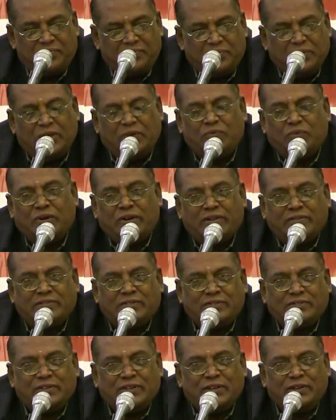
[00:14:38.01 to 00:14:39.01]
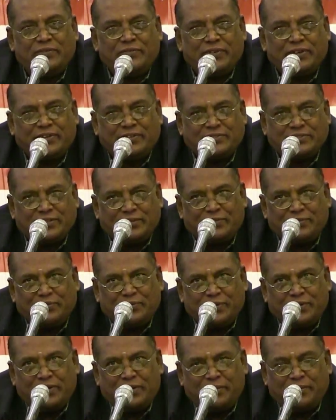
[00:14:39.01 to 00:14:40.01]
Then what is the significance of
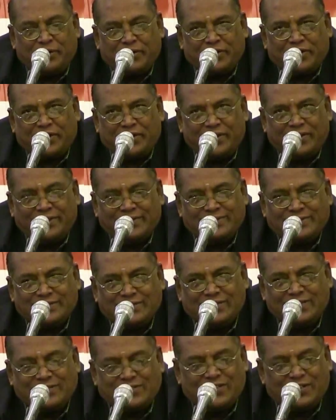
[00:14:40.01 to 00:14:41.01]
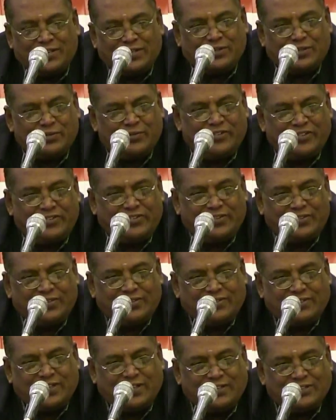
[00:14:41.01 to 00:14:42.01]
demarcating 6 lithobases
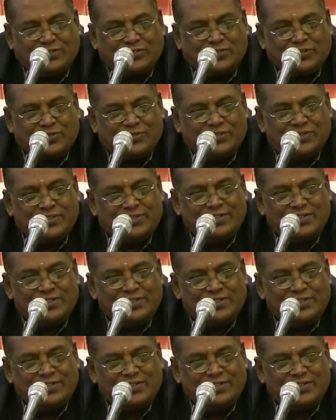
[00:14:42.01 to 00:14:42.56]
in sandstone?